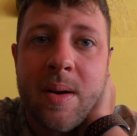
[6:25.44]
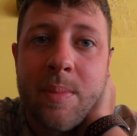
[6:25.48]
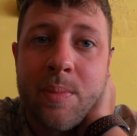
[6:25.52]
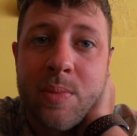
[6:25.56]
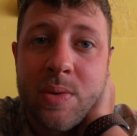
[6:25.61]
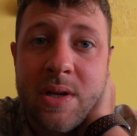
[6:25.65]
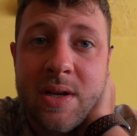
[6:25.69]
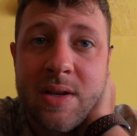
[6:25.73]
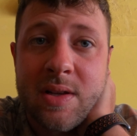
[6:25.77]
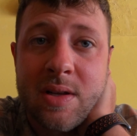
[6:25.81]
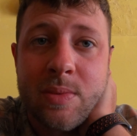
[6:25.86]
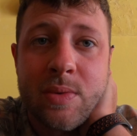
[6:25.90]

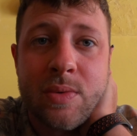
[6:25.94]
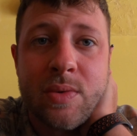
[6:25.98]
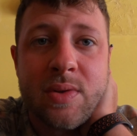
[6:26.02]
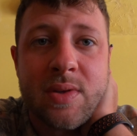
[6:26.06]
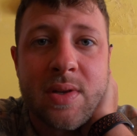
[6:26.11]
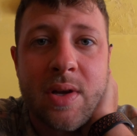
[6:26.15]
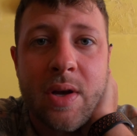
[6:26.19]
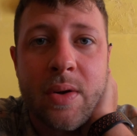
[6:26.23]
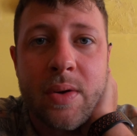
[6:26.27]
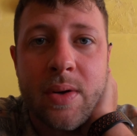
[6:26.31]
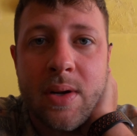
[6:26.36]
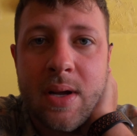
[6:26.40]
unpredictable.
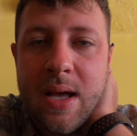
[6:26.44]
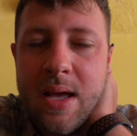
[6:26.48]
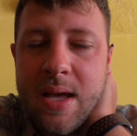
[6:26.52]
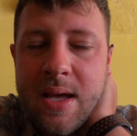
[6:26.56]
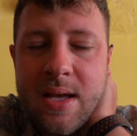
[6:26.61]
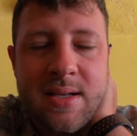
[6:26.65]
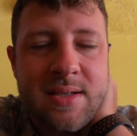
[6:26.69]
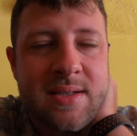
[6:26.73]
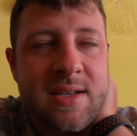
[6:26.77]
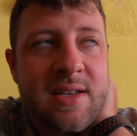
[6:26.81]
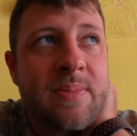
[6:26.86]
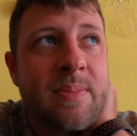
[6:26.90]
So
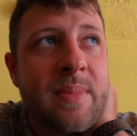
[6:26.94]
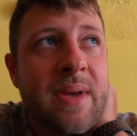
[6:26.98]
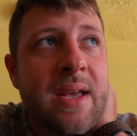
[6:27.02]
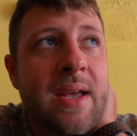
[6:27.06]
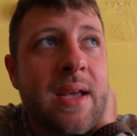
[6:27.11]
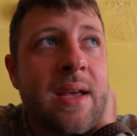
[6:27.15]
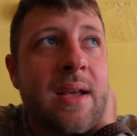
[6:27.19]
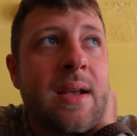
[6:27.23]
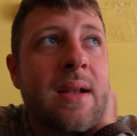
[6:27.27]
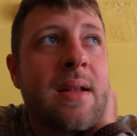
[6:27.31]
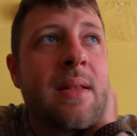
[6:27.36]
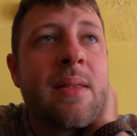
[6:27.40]
it's just
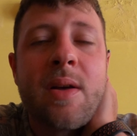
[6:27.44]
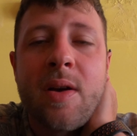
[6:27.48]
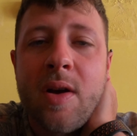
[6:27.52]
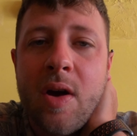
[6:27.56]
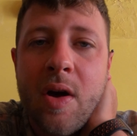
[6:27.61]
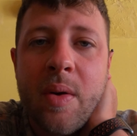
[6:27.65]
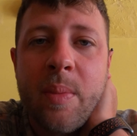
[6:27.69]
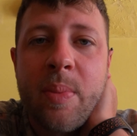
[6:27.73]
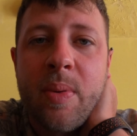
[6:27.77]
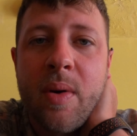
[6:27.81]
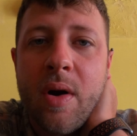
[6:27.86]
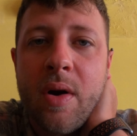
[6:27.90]
me, the
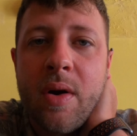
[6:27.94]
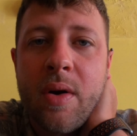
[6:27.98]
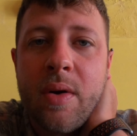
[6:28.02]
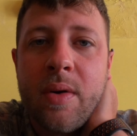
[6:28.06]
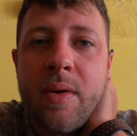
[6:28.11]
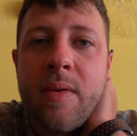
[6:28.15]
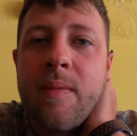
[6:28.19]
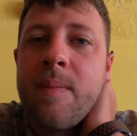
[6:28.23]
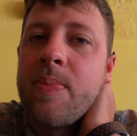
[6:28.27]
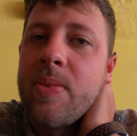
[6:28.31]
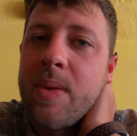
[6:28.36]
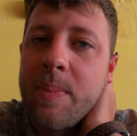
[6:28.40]
GoPro,
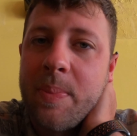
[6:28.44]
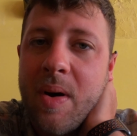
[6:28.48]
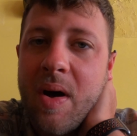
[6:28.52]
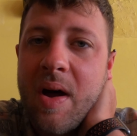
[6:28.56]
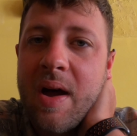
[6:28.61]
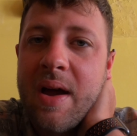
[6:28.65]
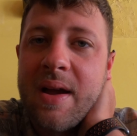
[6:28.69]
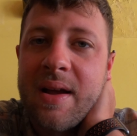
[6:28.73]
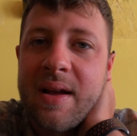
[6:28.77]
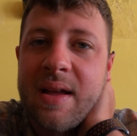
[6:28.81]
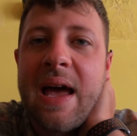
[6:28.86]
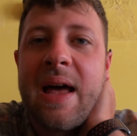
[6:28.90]
the
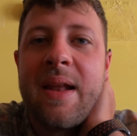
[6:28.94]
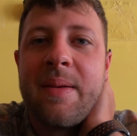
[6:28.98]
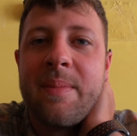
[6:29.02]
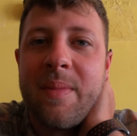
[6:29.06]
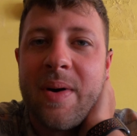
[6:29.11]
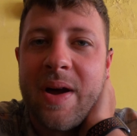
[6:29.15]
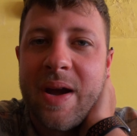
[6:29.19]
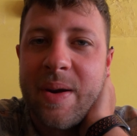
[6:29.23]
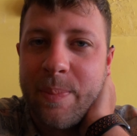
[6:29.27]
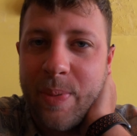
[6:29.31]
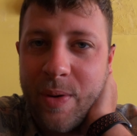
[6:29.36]
bike and my